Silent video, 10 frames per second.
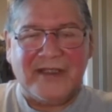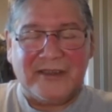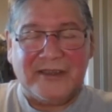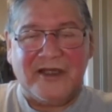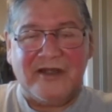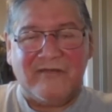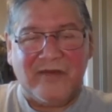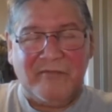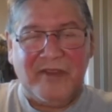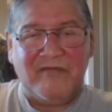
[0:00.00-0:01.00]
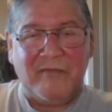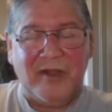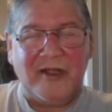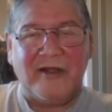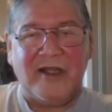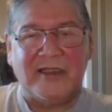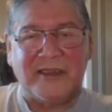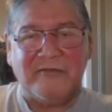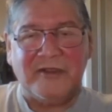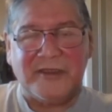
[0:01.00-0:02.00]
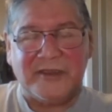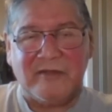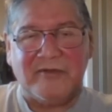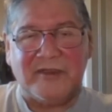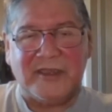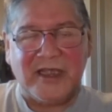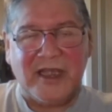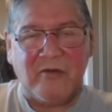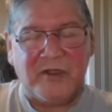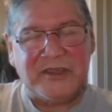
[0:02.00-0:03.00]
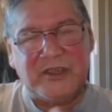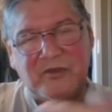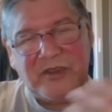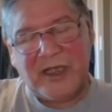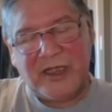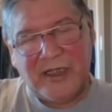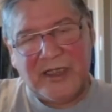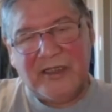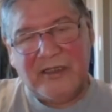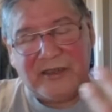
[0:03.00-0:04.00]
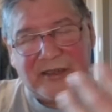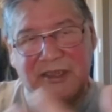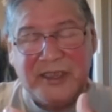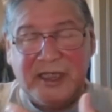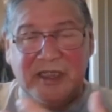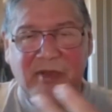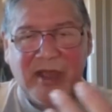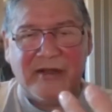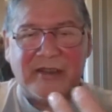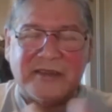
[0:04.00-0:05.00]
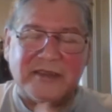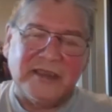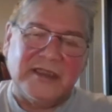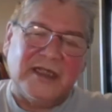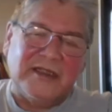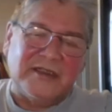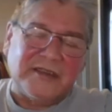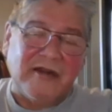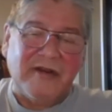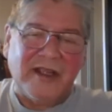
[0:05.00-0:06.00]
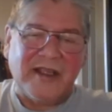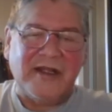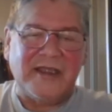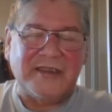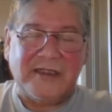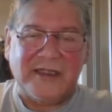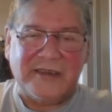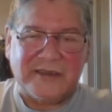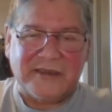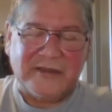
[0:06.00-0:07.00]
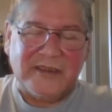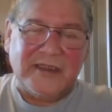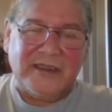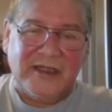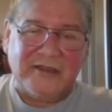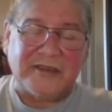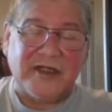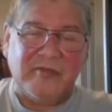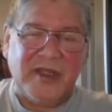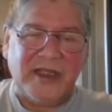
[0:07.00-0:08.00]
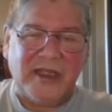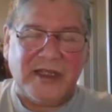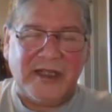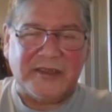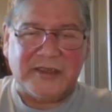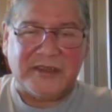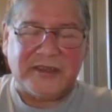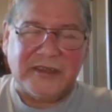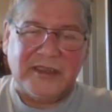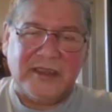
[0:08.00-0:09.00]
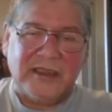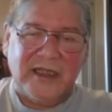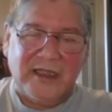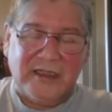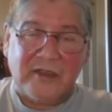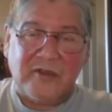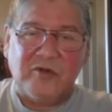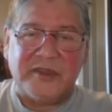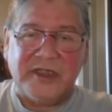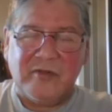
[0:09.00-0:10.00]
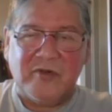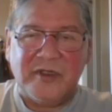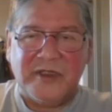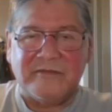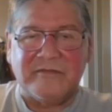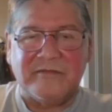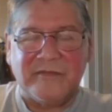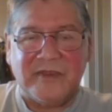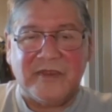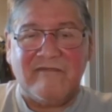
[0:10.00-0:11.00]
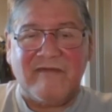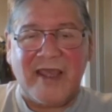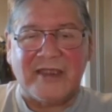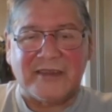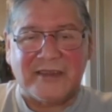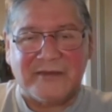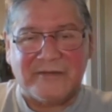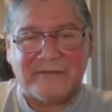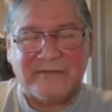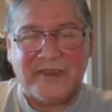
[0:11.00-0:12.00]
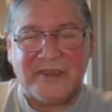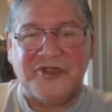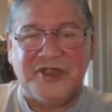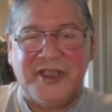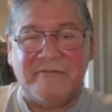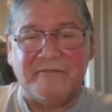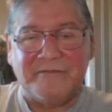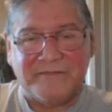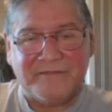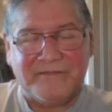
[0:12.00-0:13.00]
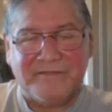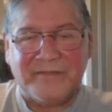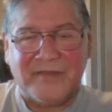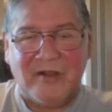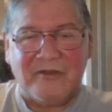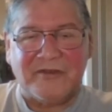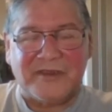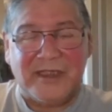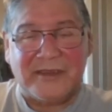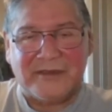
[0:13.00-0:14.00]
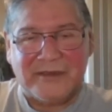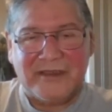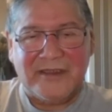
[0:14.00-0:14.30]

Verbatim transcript: Because you got to be familiarized with yourself with the sky. And once you do that, you'll start seeing the patterns and you start recognizing things. Then you'll start making connections. And then go to ceremony, fast, dream, all those things.